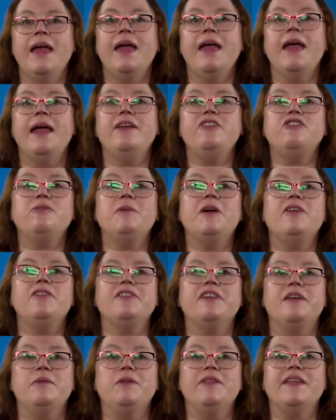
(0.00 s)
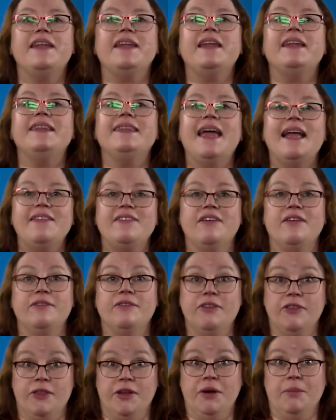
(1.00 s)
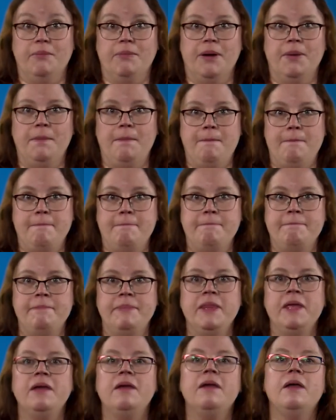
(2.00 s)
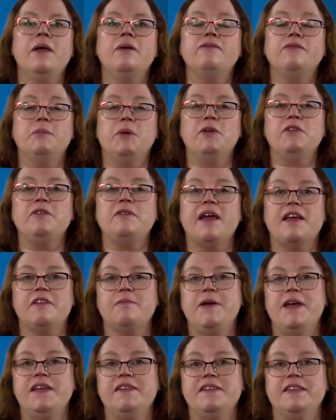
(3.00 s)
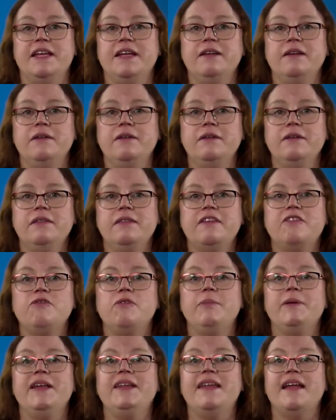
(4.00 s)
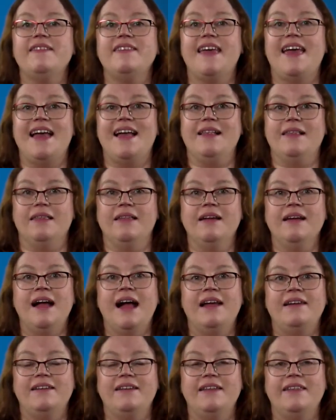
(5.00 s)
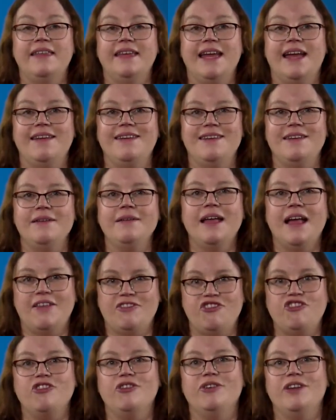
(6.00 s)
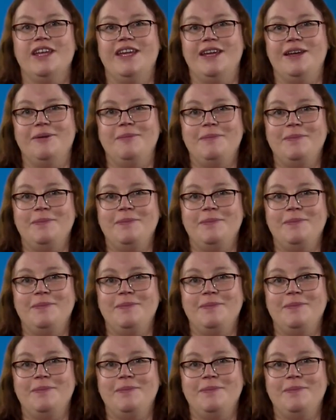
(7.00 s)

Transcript: HMRC will then add a letter to the number. For most taxpayers in England, this will be a letter L added at the end, as shown here.